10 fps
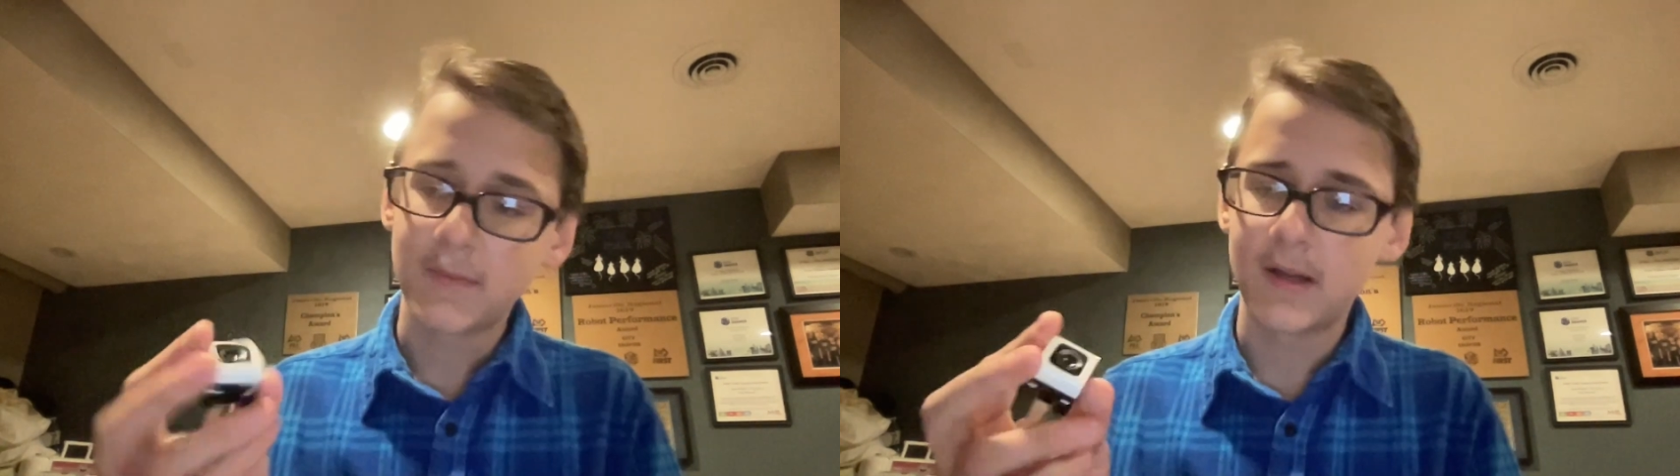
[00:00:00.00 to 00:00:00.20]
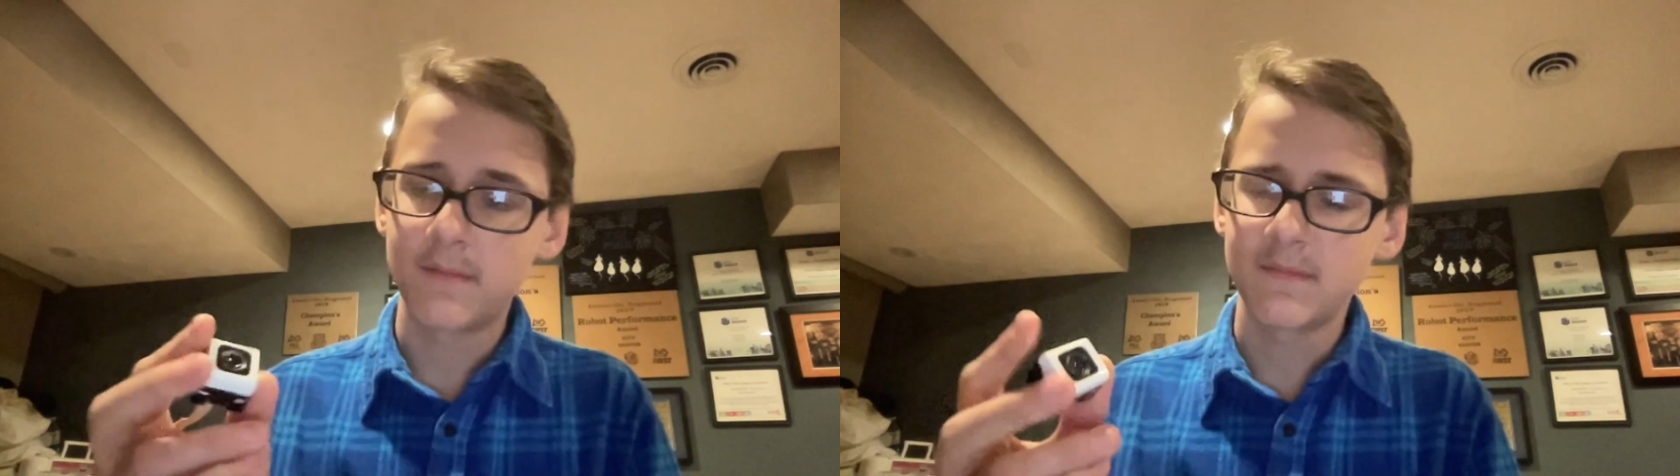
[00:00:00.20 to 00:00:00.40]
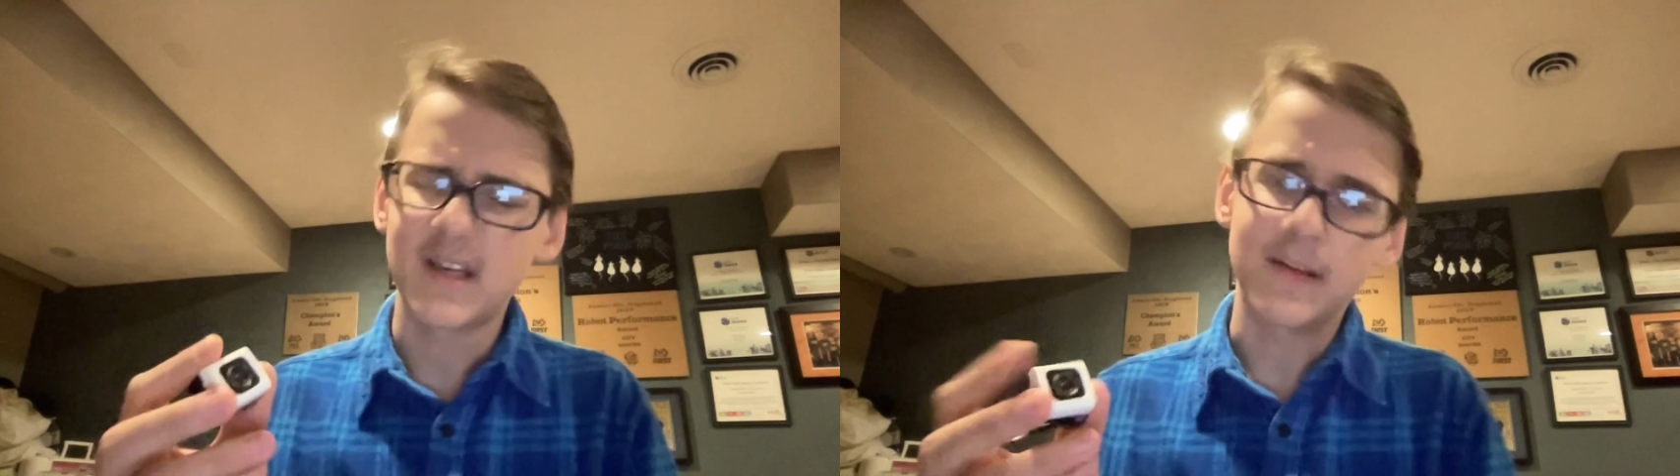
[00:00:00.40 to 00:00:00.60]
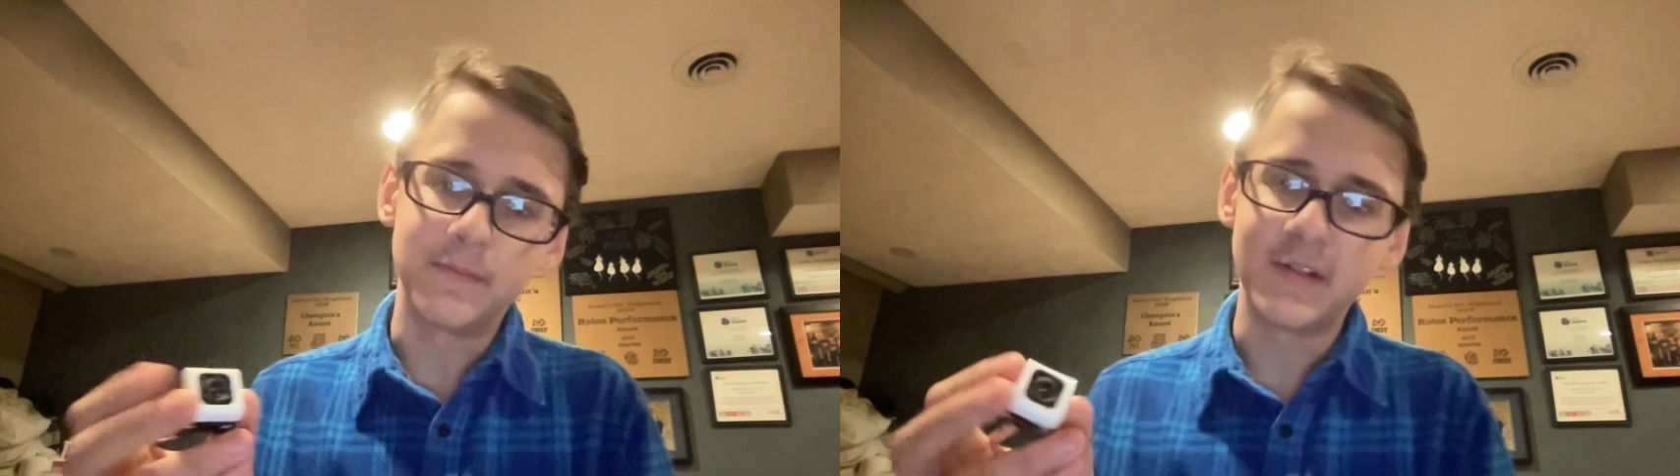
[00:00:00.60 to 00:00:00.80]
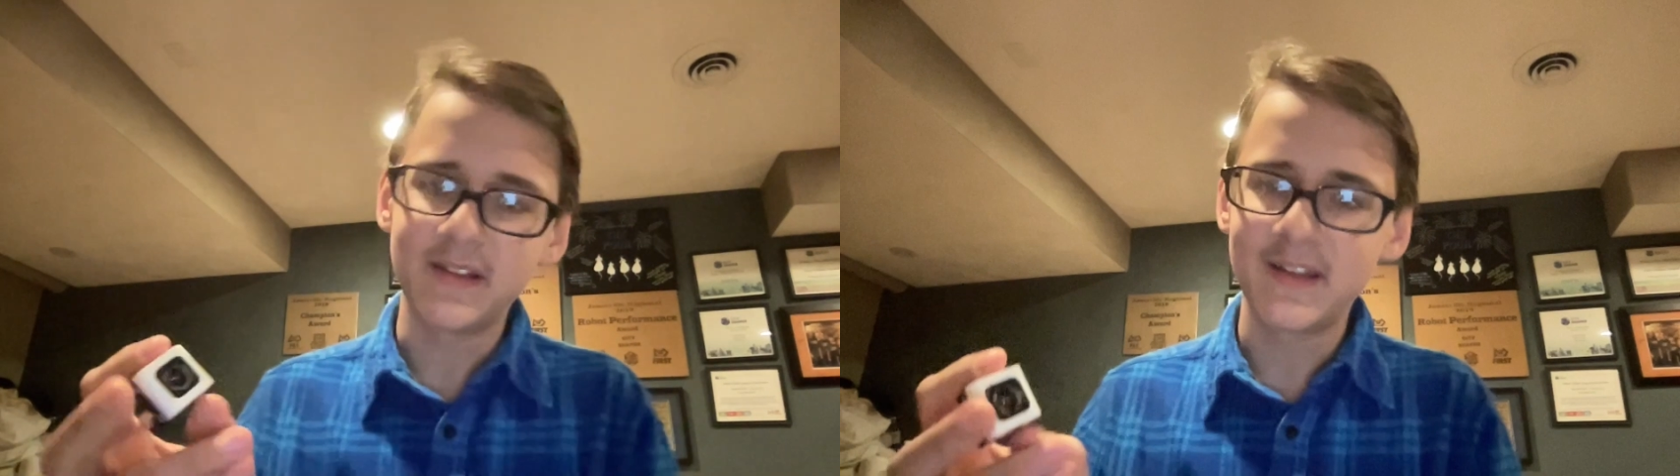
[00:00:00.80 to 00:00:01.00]
Well, not
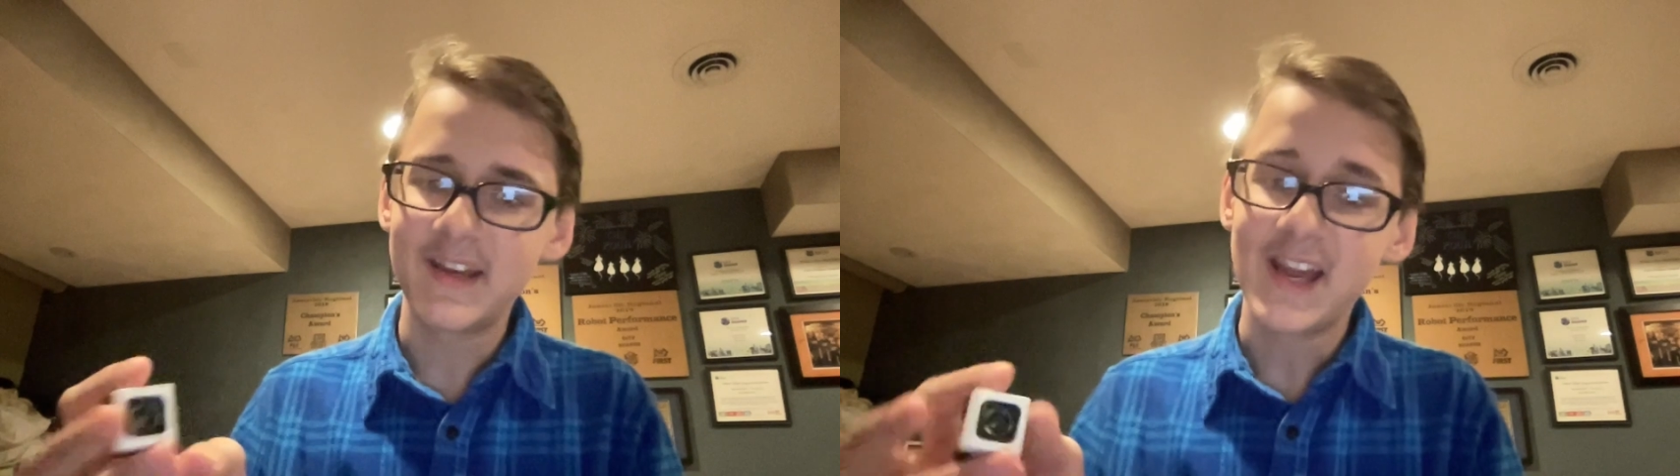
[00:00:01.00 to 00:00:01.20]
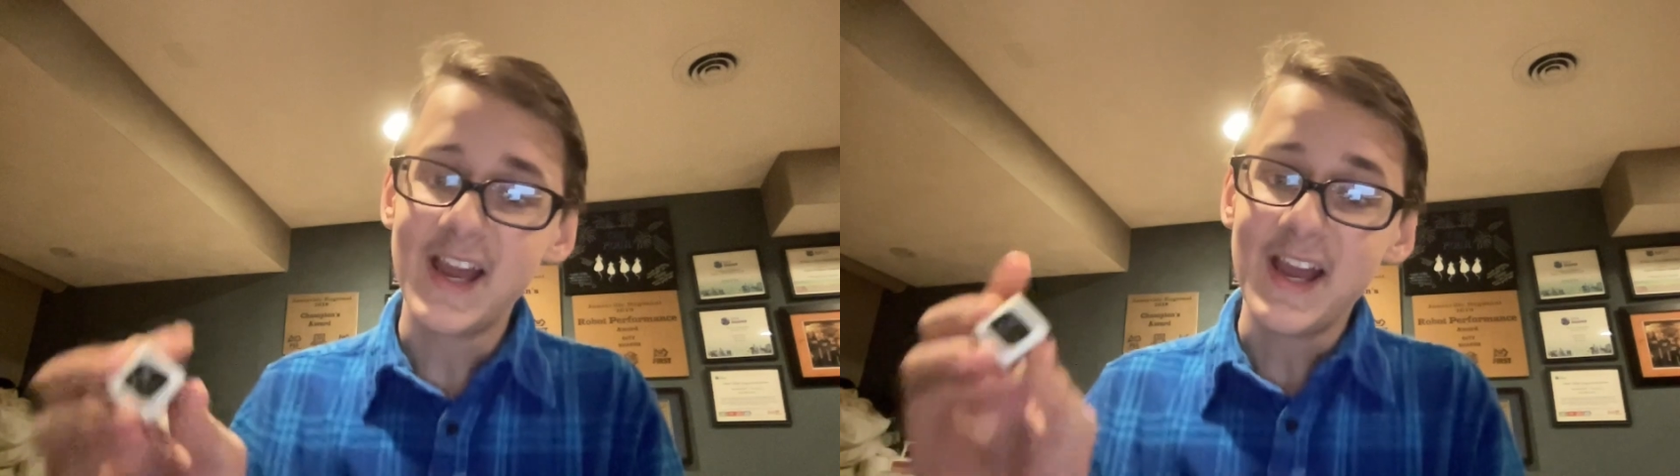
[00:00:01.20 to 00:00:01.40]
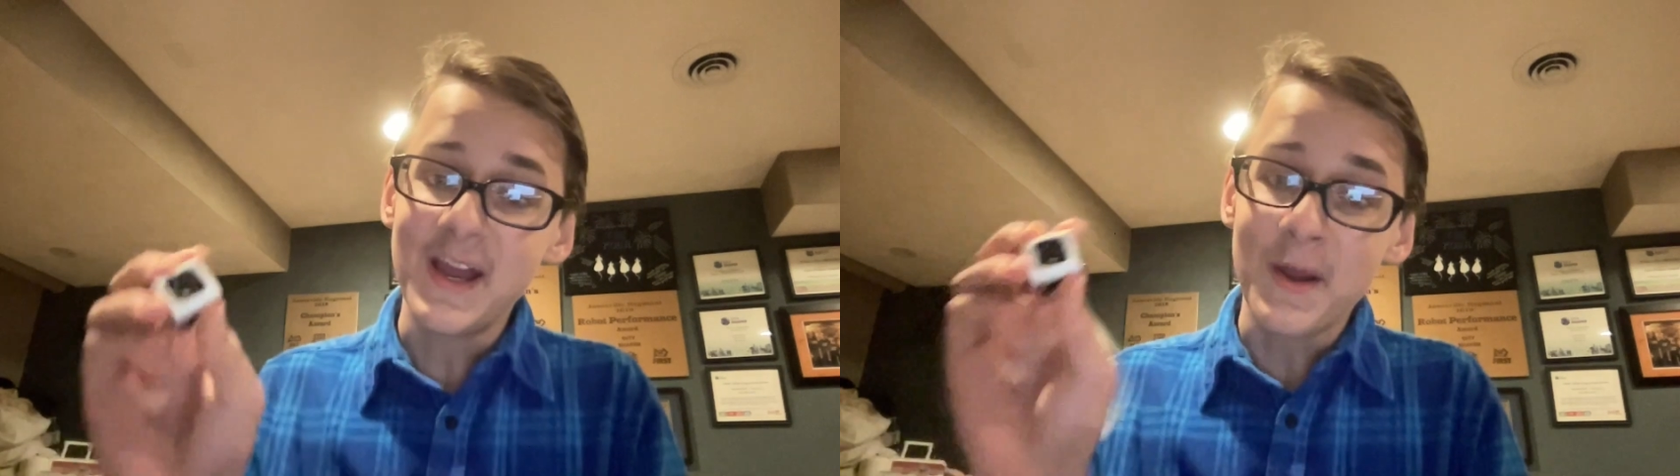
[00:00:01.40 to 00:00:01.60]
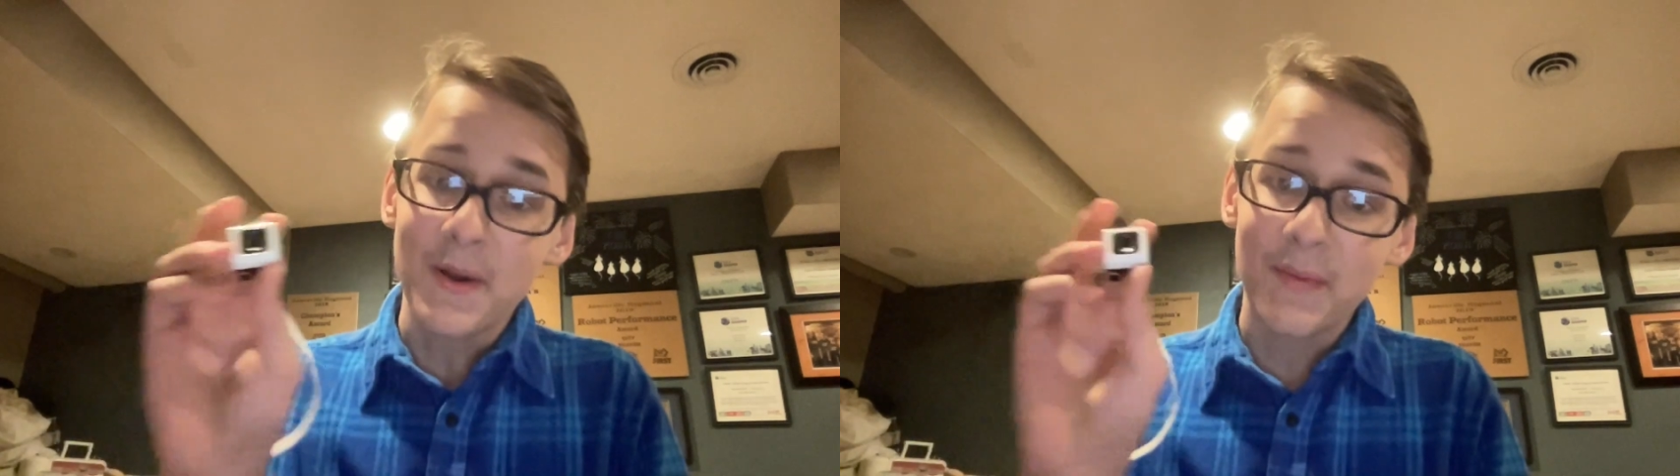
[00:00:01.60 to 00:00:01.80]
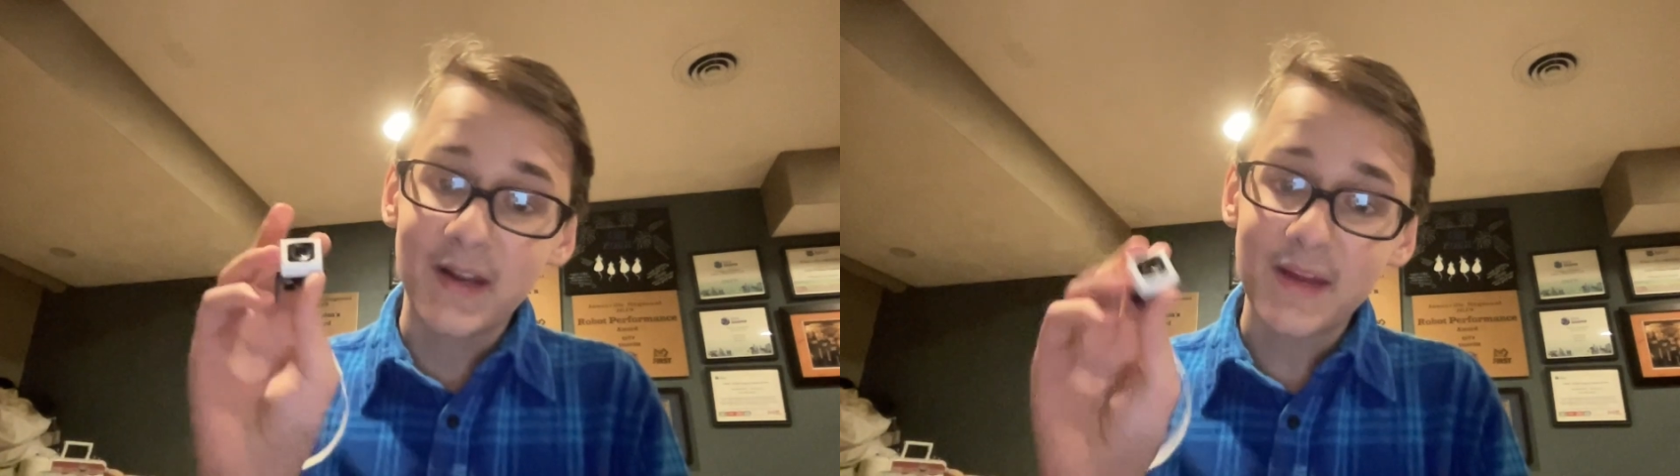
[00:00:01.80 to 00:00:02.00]
completely. When